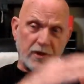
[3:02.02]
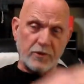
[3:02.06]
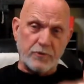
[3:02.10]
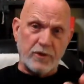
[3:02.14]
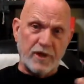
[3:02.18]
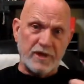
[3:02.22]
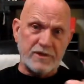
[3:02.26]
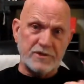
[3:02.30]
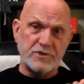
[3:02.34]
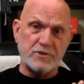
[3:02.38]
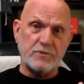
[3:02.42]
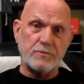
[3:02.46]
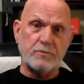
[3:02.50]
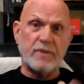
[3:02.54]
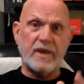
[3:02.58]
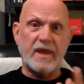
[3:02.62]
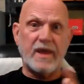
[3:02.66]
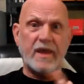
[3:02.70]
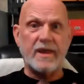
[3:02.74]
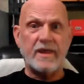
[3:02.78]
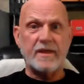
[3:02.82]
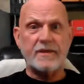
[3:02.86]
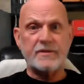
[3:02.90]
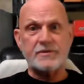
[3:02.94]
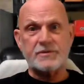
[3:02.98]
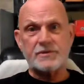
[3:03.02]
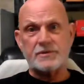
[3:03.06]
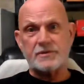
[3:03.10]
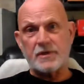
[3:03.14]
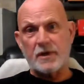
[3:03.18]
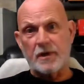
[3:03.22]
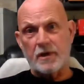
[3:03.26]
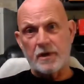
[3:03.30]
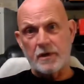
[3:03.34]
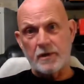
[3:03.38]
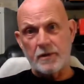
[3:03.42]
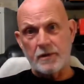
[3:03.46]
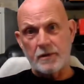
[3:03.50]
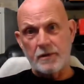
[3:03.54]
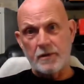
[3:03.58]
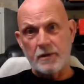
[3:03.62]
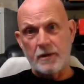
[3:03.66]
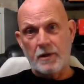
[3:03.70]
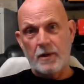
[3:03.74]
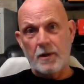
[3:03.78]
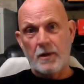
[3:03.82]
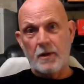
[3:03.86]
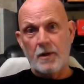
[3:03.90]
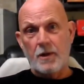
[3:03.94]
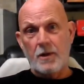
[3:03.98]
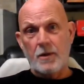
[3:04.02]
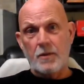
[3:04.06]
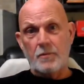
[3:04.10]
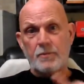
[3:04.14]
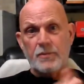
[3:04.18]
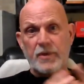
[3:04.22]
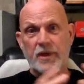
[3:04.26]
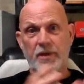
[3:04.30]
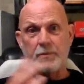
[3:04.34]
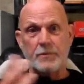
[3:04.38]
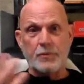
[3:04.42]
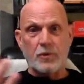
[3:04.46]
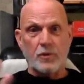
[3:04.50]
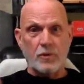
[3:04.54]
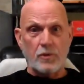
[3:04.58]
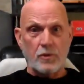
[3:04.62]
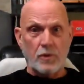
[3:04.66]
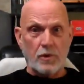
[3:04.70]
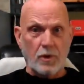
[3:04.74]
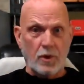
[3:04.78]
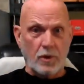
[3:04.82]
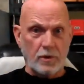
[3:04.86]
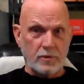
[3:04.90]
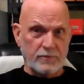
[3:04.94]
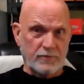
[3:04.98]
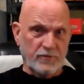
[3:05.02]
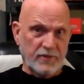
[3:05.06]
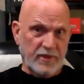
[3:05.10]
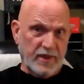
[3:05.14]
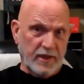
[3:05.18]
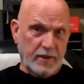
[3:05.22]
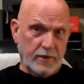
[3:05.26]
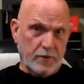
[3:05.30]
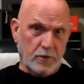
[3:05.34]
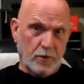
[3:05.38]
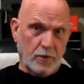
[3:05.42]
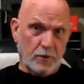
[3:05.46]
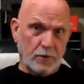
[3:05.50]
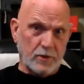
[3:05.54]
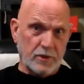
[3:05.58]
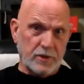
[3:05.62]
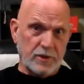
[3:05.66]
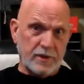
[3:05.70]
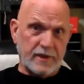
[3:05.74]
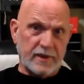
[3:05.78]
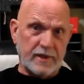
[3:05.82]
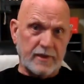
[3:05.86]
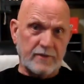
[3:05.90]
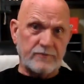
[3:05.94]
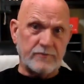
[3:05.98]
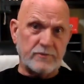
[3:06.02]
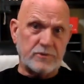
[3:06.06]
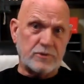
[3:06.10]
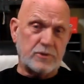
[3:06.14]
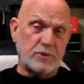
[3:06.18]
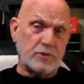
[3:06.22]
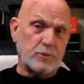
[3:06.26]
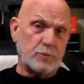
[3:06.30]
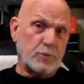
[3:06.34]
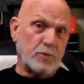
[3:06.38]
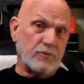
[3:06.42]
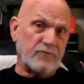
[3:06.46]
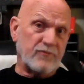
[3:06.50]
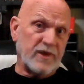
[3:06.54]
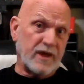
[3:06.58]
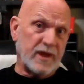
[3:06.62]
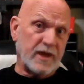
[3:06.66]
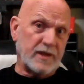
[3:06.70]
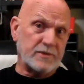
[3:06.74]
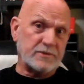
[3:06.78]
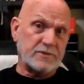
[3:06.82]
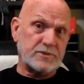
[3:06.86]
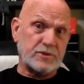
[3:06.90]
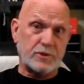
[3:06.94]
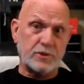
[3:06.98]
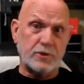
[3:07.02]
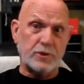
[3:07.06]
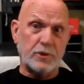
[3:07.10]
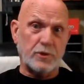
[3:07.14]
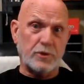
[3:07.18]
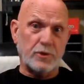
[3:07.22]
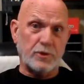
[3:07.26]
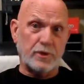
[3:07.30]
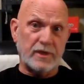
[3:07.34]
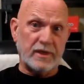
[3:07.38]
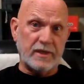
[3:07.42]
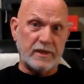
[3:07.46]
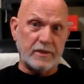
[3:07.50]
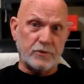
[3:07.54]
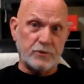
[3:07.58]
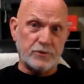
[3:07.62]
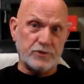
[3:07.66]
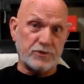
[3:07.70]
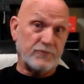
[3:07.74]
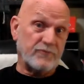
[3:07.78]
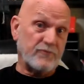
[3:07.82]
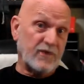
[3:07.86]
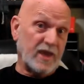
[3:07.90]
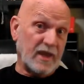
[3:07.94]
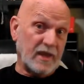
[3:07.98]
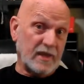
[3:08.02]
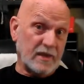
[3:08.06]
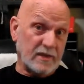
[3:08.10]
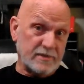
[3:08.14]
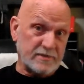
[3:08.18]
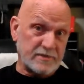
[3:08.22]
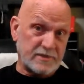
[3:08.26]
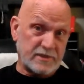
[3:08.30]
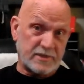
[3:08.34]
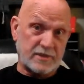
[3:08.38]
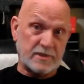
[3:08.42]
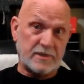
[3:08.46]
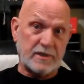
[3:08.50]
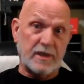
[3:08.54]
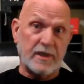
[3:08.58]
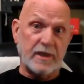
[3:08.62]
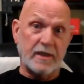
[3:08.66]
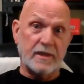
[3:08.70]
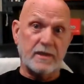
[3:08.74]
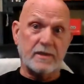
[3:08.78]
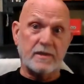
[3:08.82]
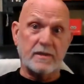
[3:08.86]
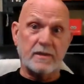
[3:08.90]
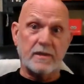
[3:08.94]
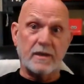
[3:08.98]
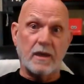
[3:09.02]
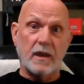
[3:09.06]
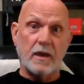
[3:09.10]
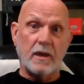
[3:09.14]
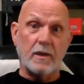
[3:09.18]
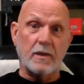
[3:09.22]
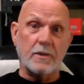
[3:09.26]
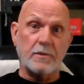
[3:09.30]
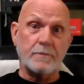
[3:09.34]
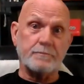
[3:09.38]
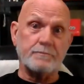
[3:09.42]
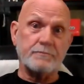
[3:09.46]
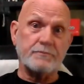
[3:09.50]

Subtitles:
migration paths, people that are looking to provide security or surveillance in